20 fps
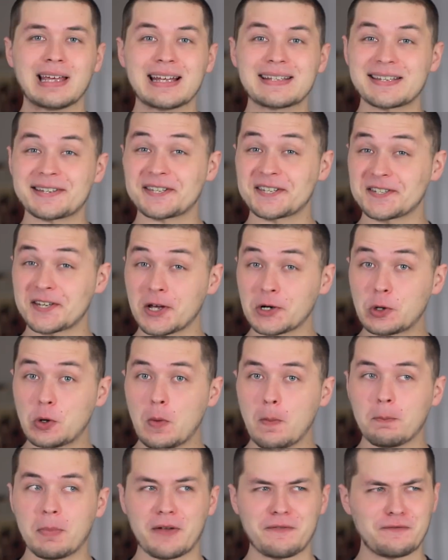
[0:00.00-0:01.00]
It's a
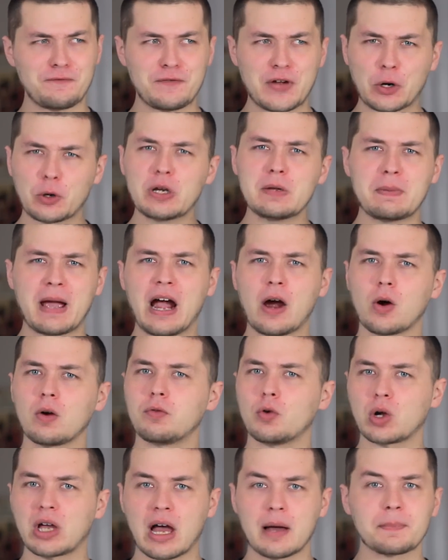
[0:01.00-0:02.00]
subtle but very
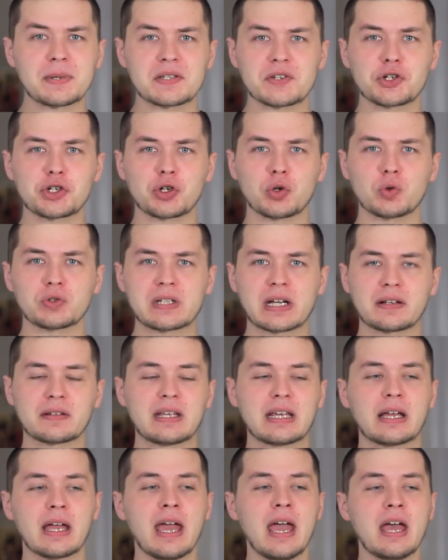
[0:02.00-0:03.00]
powerful compositional
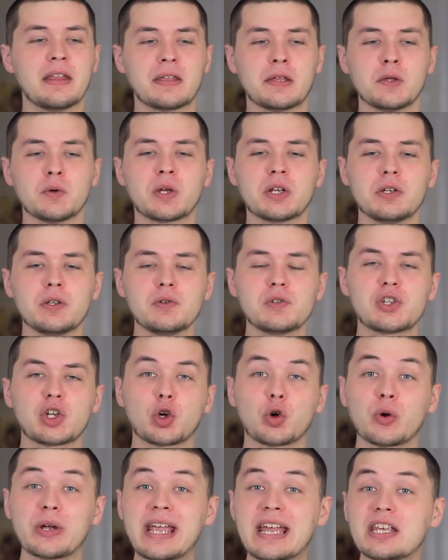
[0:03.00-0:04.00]
technique that you can use
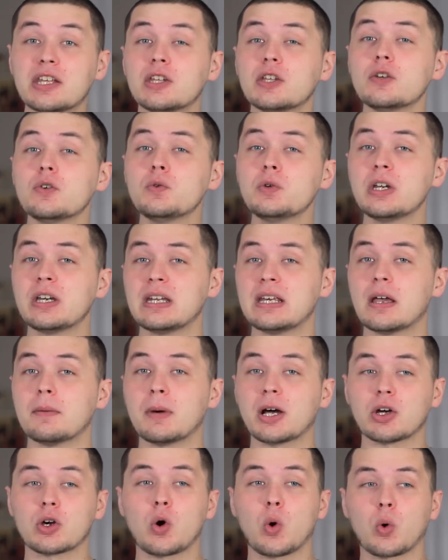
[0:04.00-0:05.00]
to create unity
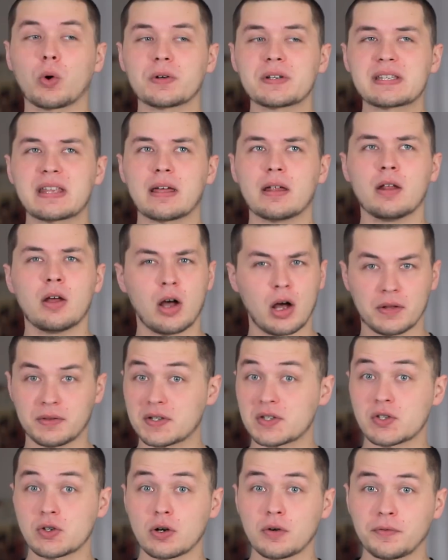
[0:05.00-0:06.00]
among chords that, on
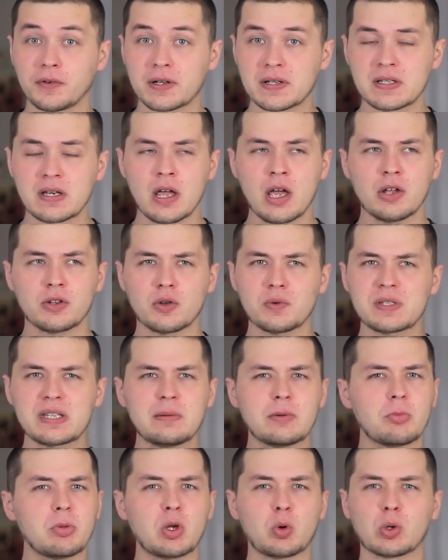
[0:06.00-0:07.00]
the surface, don't
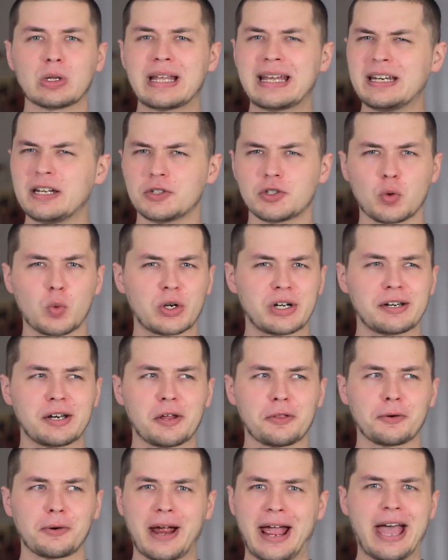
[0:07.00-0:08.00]
seem to be related to one
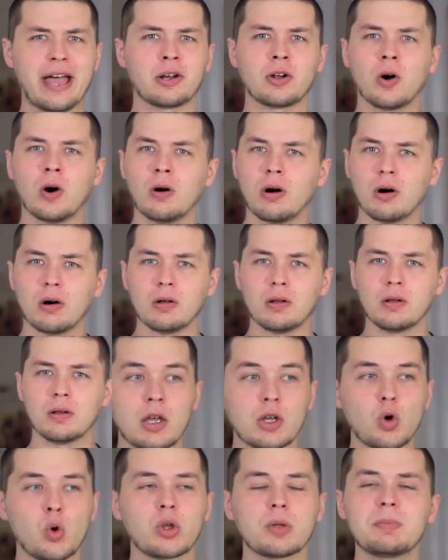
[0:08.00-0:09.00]
another at all.
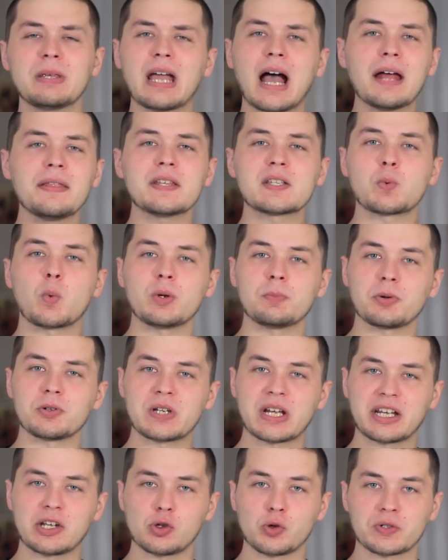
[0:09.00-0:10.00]
Going beyond this one
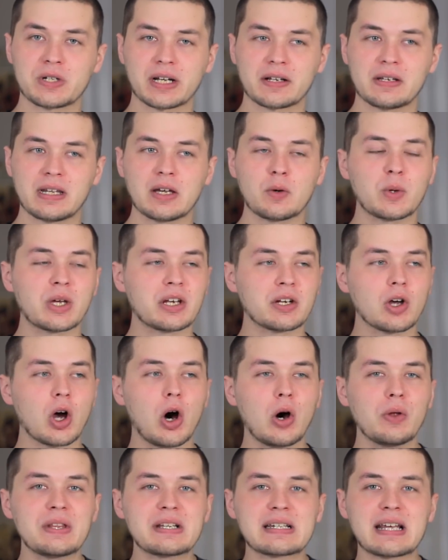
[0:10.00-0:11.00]
particular technique, we can
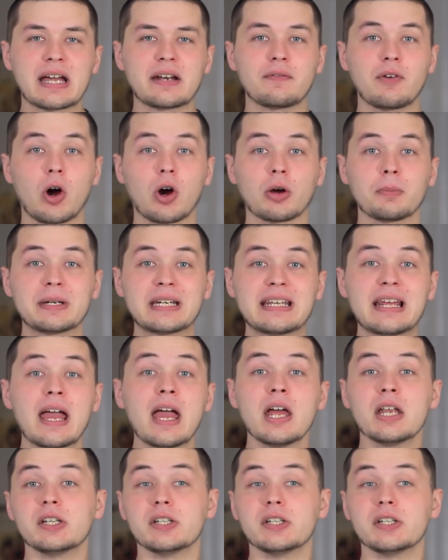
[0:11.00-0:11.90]
call this kind of harmony